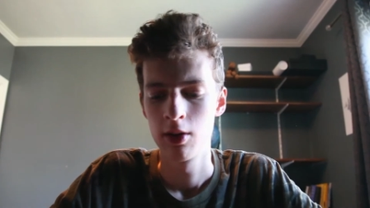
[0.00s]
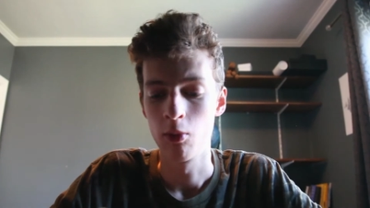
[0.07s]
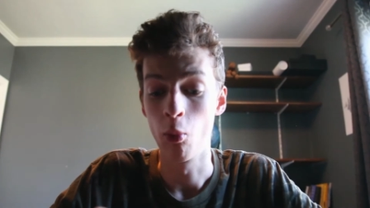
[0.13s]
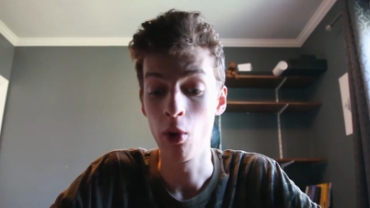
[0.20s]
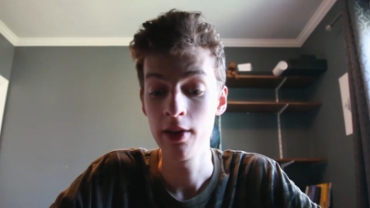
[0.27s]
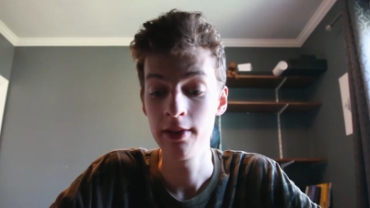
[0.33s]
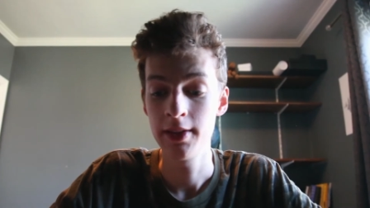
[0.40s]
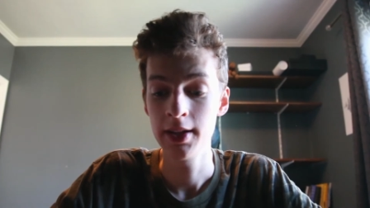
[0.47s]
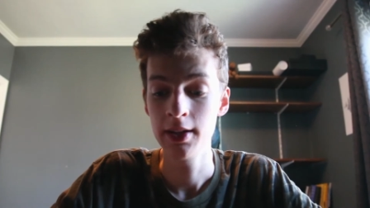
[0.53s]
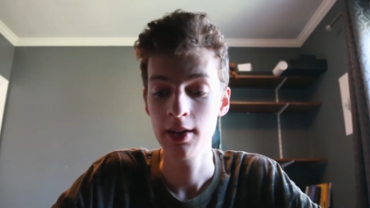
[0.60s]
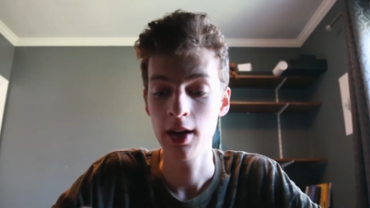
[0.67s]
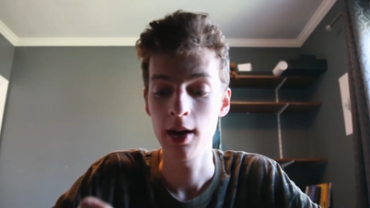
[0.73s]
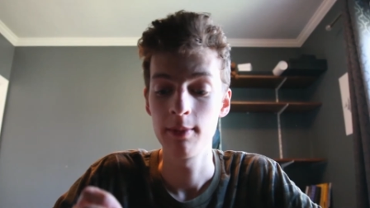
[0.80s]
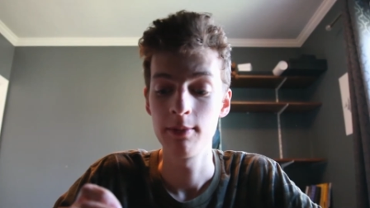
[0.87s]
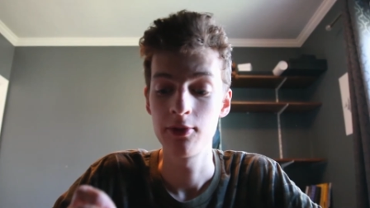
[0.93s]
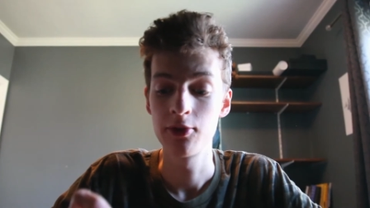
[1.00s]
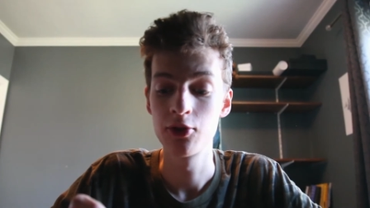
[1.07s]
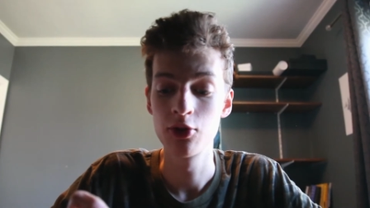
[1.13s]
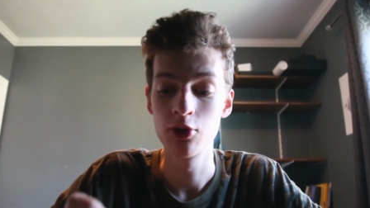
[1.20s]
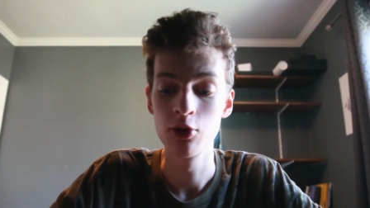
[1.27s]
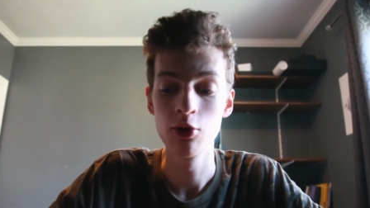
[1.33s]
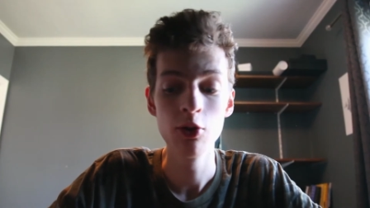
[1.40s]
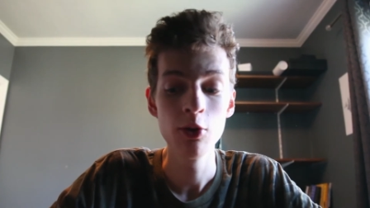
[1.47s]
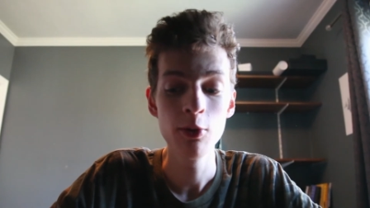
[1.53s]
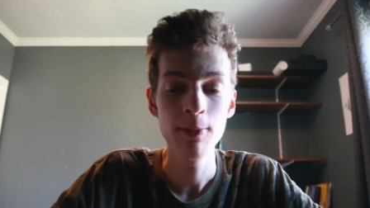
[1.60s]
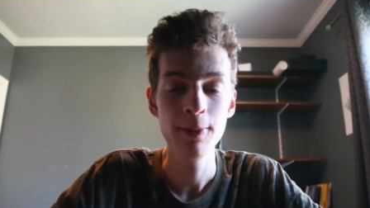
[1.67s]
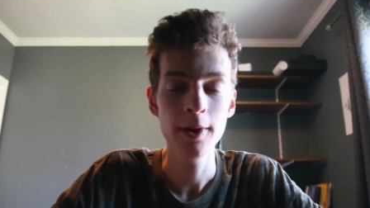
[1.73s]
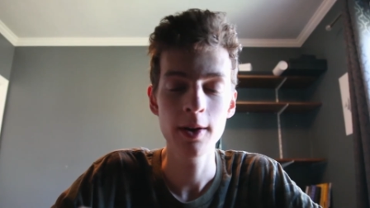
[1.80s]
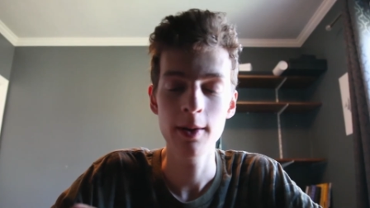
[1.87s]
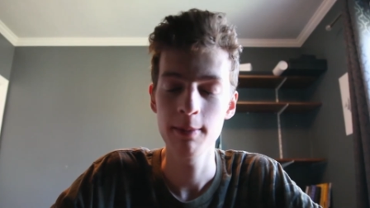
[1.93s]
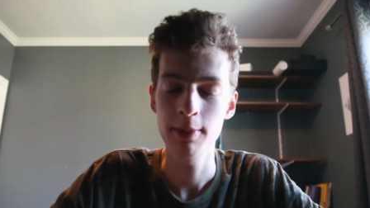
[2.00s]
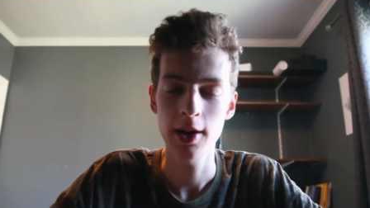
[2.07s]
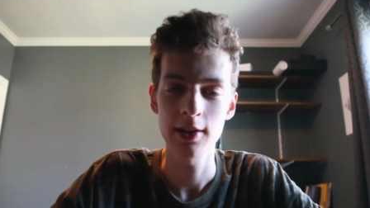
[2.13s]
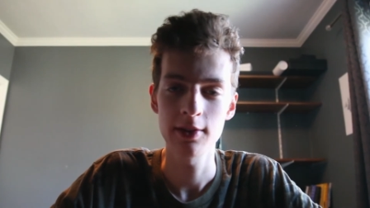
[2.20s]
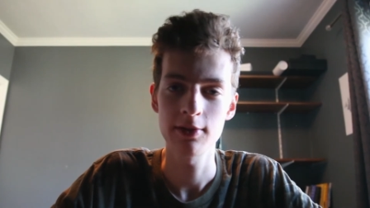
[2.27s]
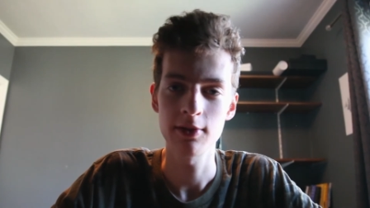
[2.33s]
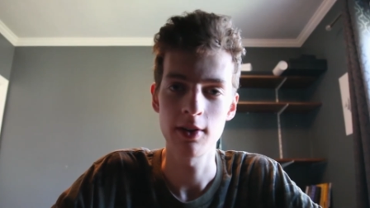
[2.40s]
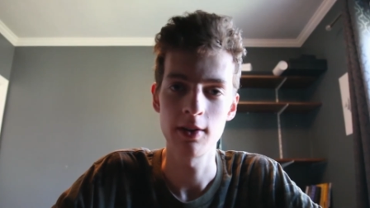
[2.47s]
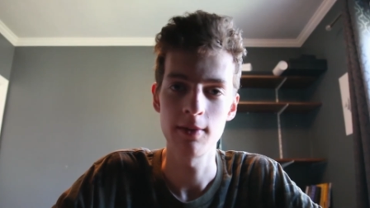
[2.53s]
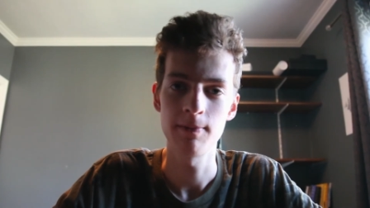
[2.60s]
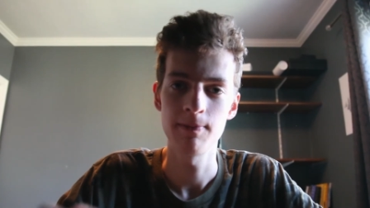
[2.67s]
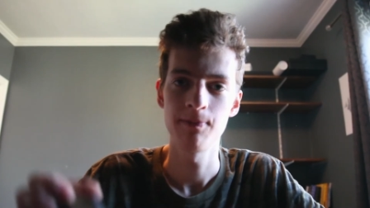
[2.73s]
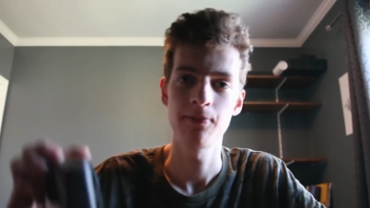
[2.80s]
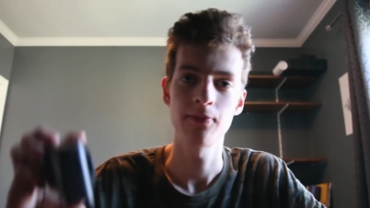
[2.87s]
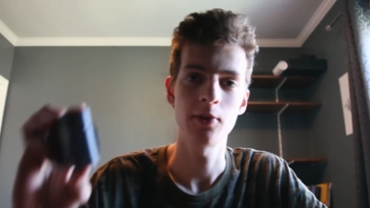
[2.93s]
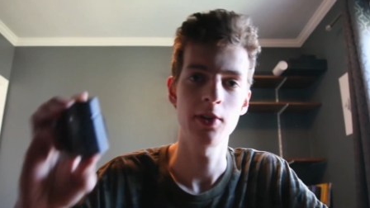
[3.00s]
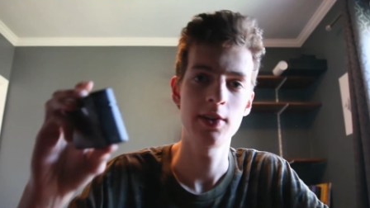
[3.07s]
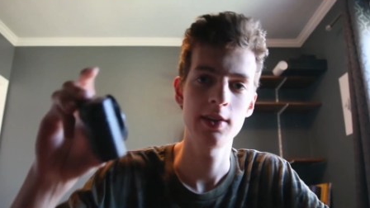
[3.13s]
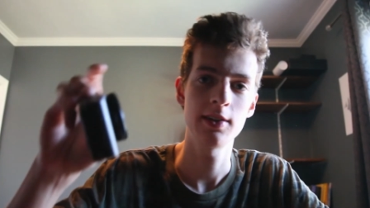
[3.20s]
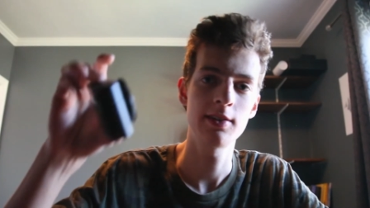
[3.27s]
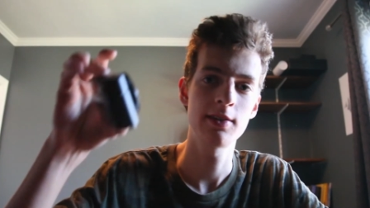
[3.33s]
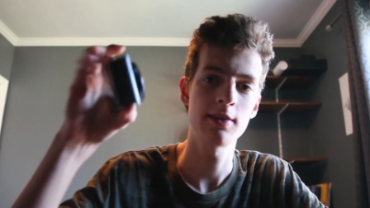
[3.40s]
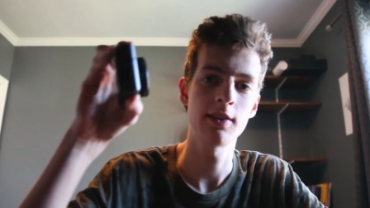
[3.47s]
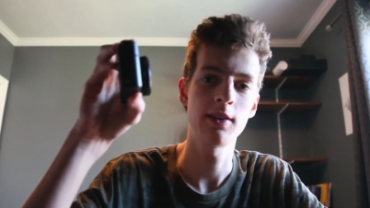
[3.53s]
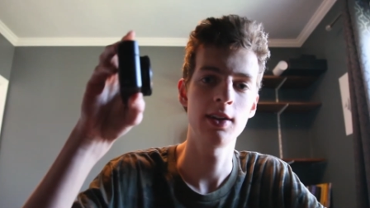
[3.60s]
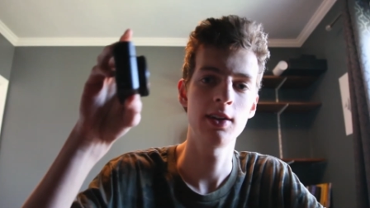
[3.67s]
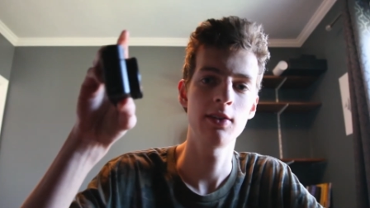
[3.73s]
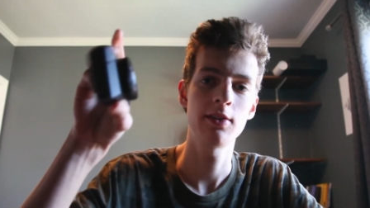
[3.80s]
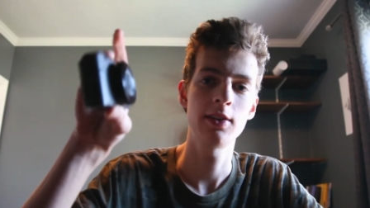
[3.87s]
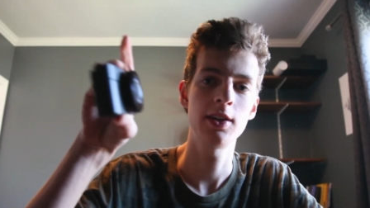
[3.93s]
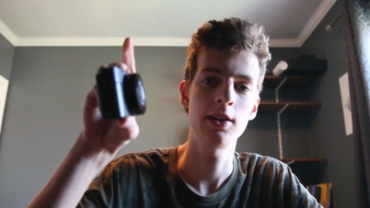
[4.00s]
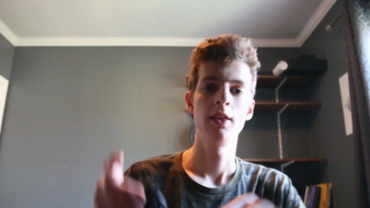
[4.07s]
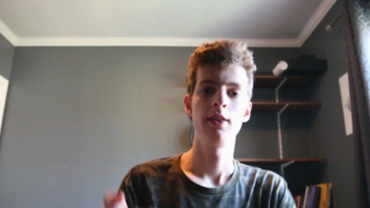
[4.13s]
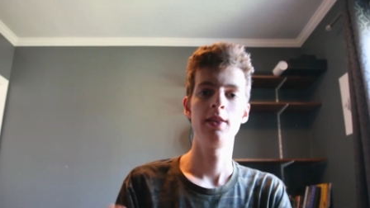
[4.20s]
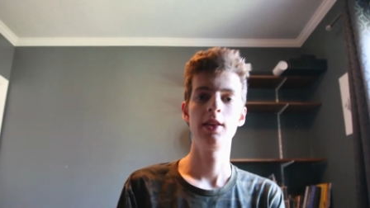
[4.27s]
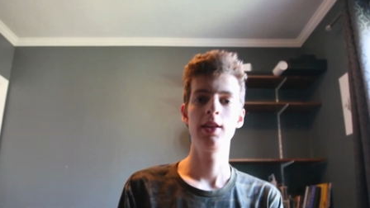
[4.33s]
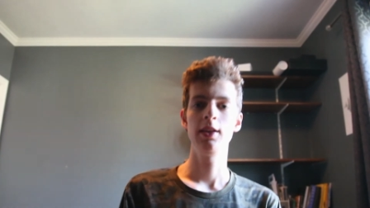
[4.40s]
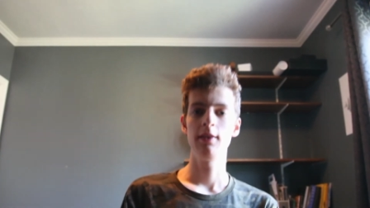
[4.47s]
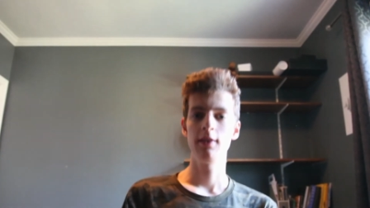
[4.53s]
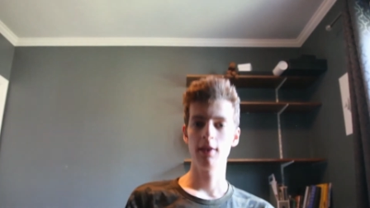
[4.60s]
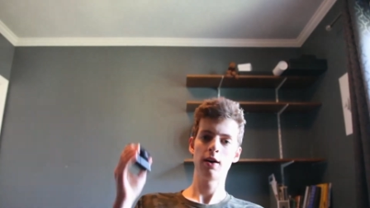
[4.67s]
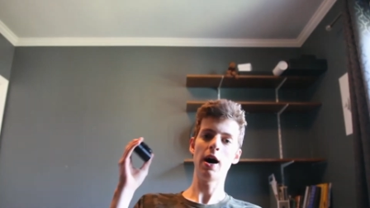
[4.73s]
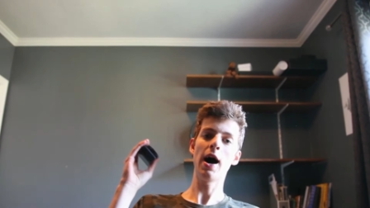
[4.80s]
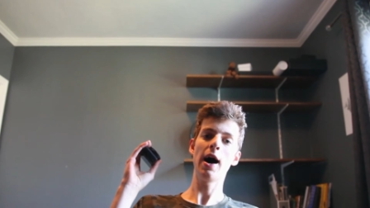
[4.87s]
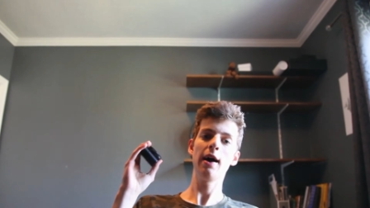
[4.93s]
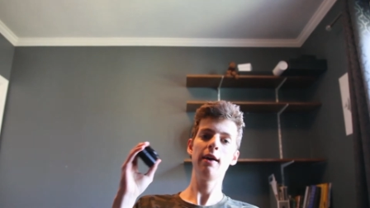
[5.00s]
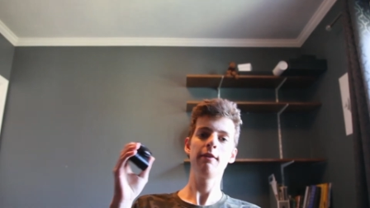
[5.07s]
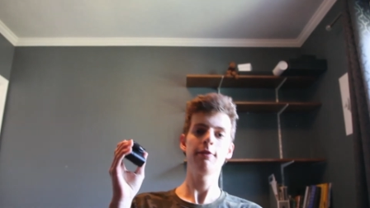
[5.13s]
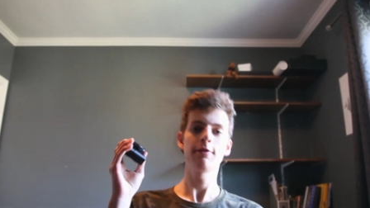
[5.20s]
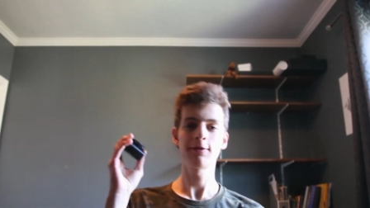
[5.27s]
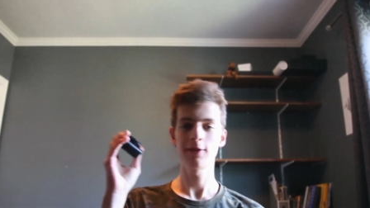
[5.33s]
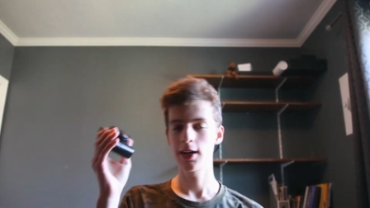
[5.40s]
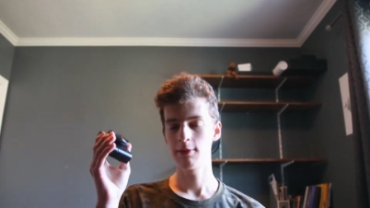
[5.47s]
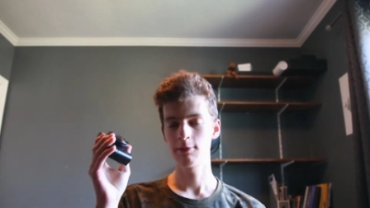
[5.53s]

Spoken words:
One thing I'm super impressed on with this little thing, the high frame